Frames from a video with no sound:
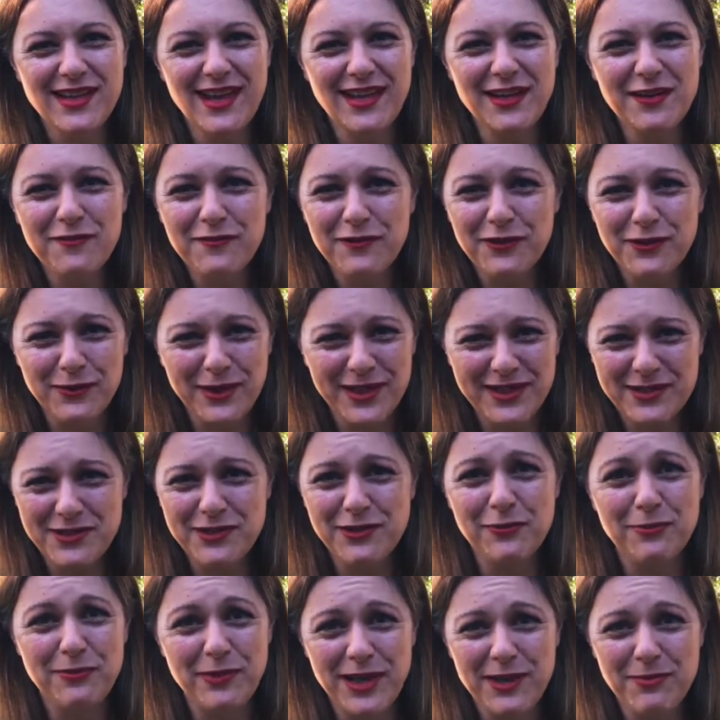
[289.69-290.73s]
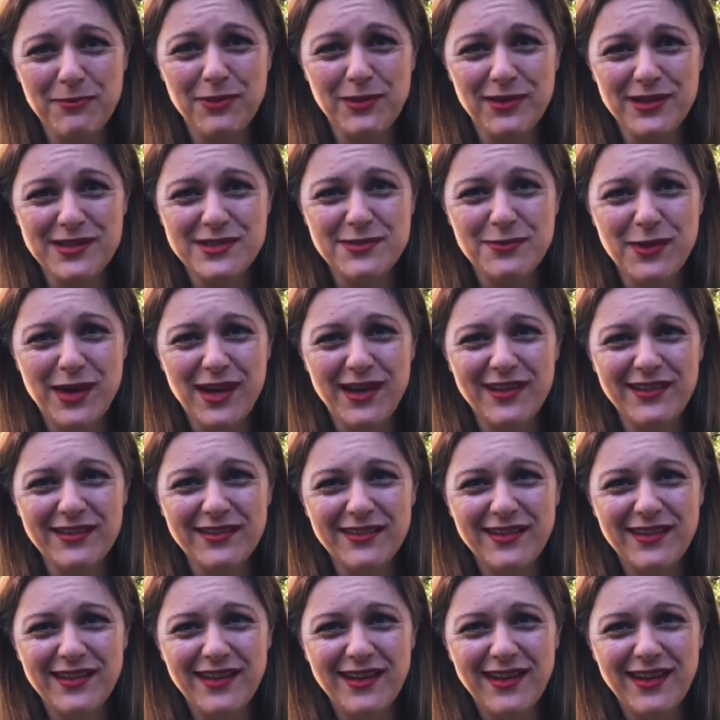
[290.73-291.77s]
and influential people as well.